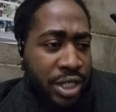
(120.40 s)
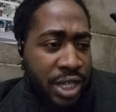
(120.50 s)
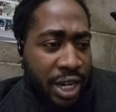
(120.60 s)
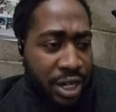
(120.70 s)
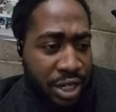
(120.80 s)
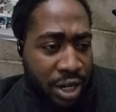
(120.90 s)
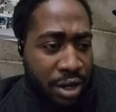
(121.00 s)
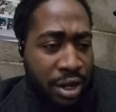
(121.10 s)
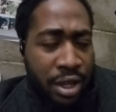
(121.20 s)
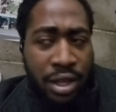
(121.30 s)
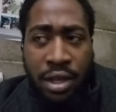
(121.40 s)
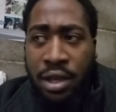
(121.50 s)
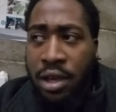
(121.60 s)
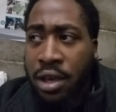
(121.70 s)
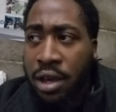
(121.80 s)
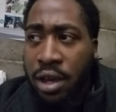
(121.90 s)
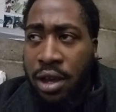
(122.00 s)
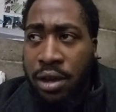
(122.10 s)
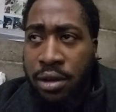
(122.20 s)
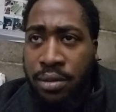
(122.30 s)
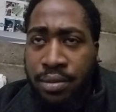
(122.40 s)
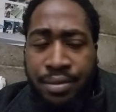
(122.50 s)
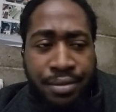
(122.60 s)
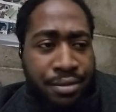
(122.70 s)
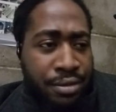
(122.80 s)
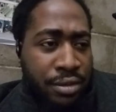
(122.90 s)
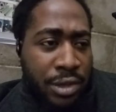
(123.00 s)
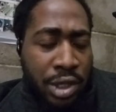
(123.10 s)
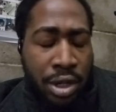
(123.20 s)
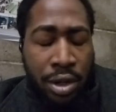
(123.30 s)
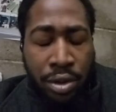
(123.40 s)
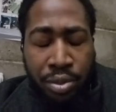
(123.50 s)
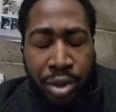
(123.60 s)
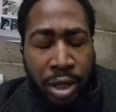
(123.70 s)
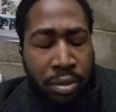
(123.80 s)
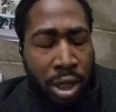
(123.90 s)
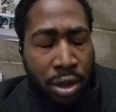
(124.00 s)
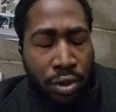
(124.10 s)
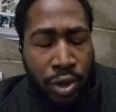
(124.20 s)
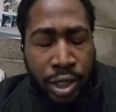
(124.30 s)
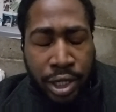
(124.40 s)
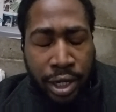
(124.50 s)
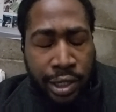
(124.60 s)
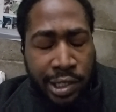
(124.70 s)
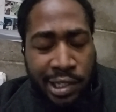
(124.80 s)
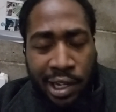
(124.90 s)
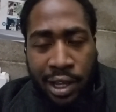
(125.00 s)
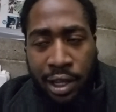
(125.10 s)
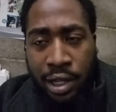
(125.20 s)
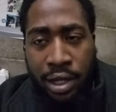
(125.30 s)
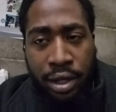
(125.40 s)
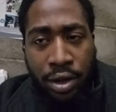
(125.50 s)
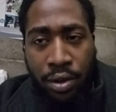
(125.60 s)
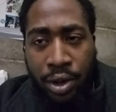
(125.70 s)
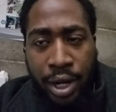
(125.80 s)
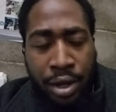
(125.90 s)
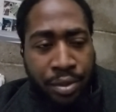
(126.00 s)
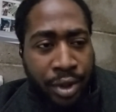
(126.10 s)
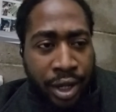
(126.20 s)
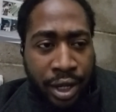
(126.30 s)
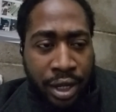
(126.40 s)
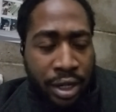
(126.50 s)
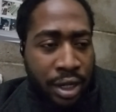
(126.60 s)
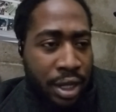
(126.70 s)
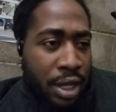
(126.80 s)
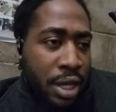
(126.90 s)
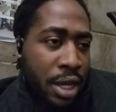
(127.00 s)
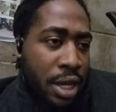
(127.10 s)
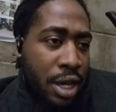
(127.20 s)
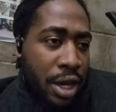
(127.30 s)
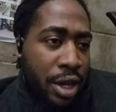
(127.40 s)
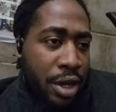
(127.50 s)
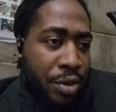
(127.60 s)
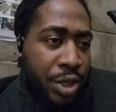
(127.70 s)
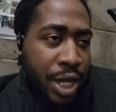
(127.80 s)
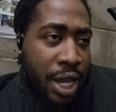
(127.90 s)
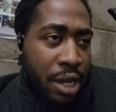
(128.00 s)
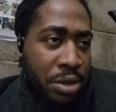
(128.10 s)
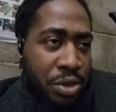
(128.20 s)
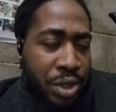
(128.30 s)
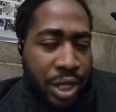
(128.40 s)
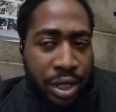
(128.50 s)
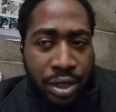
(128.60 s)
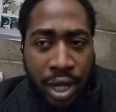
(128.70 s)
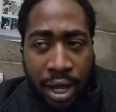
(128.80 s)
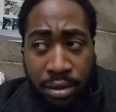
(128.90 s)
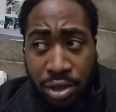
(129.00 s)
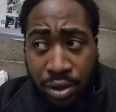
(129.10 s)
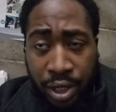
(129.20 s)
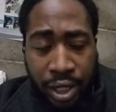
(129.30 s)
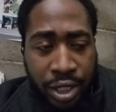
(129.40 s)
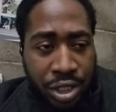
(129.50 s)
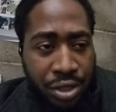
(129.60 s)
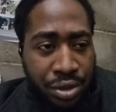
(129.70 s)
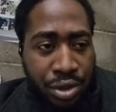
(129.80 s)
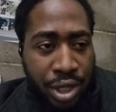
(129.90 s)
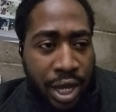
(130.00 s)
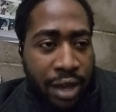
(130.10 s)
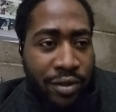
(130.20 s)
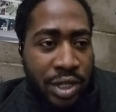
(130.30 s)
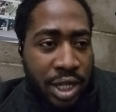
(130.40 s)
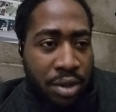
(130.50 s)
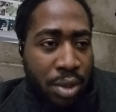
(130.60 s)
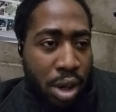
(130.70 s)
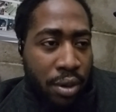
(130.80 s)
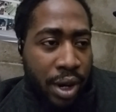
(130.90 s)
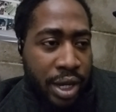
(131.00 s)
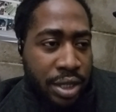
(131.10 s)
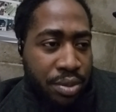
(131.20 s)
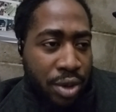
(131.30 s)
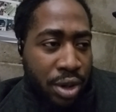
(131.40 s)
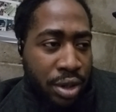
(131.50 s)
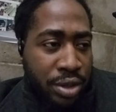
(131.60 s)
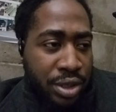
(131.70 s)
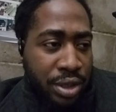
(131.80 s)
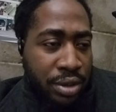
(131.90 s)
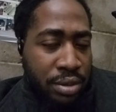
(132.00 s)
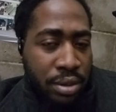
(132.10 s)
secondary. You know, big blow with Darius Slay going out, man, with the hamstring issues. He have his MRI tomorrow, so